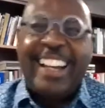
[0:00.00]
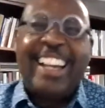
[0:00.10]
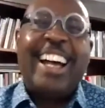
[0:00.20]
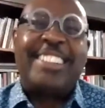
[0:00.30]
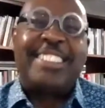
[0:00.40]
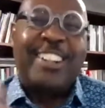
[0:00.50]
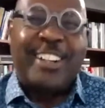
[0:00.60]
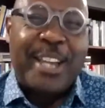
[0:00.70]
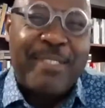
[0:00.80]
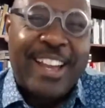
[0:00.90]
I said, okay,
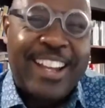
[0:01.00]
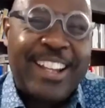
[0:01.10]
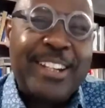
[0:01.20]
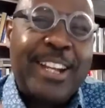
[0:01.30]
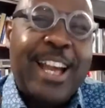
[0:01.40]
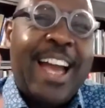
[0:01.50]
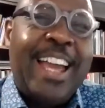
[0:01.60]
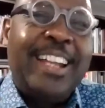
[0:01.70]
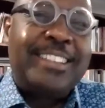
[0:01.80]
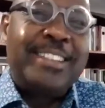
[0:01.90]
man, I hate
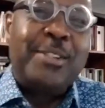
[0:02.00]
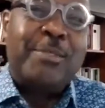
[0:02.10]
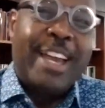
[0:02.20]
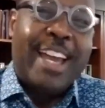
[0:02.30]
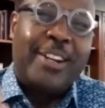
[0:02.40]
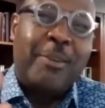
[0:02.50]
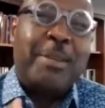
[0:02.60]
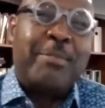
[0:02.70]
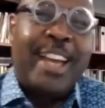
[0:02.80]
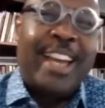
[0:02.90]
to see you beg. Don't be
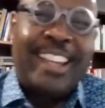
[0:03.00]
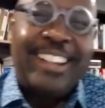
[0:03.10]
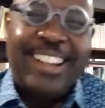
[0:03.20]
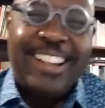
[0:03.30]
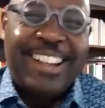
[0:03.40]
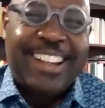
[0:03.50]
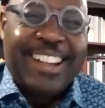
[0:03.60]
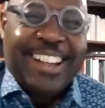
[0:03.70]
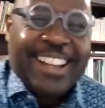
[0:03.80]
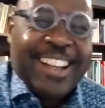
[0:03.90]
begging.
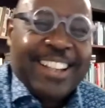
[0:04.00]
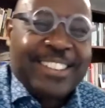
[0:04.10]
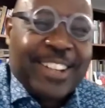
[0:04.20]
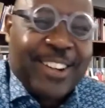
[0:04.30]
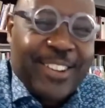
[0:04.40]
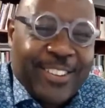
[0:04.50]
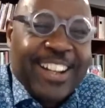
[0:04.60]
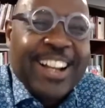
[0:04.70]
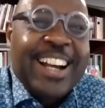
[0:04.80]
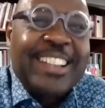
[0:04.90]
So
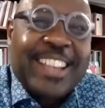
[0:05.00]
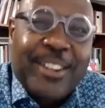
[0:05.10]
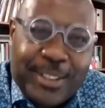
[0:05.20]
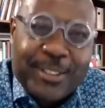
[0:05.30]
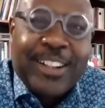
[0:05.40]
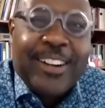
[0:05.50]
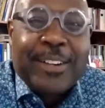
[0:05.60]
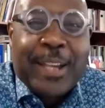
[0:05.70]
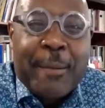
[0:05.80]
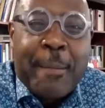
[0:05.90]
I said, I'll do it.
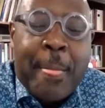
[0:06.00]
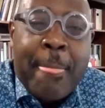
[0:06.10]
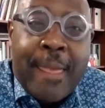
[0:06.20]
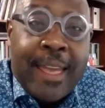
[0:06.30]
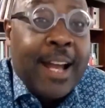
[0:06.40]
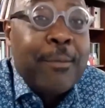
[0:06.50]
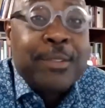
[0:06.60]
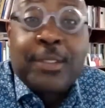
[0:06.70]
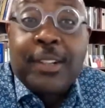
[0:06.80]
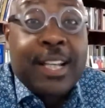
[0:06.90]
Okay. And I was
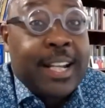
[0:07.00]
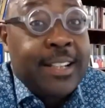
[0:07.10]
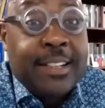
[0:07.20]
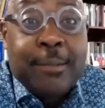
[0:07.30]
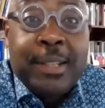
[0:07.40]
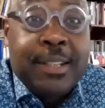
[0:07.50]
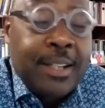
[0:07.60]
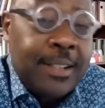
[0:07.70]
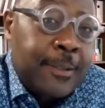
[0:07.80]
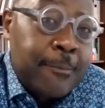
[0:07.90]
so glad I did it,
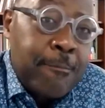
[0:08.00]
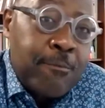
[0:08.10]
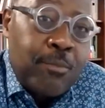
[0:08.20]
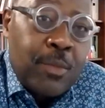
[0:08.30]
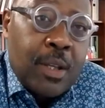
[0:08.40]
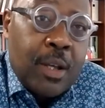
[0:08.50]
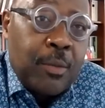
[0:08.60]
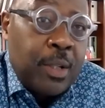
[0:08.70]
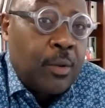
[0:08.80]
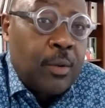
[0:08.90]
because
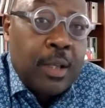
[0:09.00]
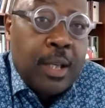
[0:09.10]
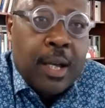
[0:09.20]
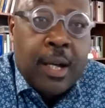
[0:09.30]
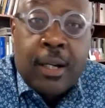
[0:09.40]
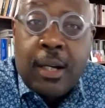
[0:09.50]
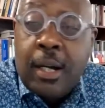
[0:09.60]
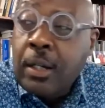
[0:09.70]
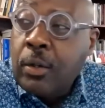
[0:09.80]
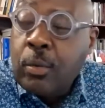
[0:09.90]
with a
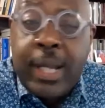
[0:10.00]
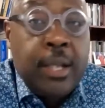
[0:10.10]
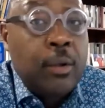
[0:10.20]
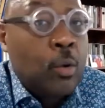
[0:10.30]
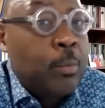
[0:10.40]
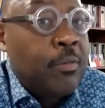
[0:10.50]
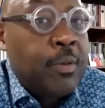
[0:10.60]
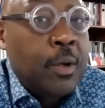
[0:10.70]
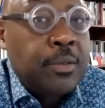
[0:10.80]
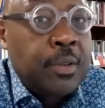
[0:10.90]
great group of
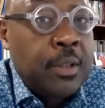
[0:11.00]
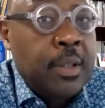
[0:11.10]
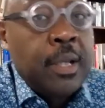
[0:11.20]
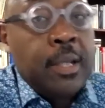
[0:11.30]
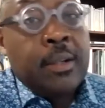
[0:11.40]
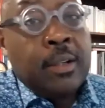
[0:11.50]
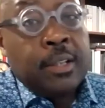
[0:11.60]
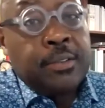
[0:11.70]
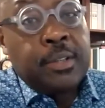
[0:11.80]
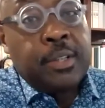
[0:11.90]
folks, and they're
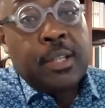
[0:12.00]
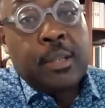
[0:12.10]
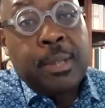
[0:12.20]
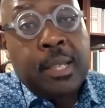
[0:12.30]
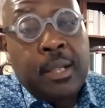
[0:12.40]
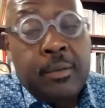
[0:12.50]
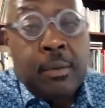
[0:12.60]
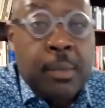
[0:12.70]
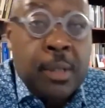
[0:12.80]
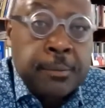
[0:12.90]
listed there at the beginning of the
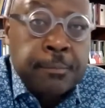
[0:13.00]
book.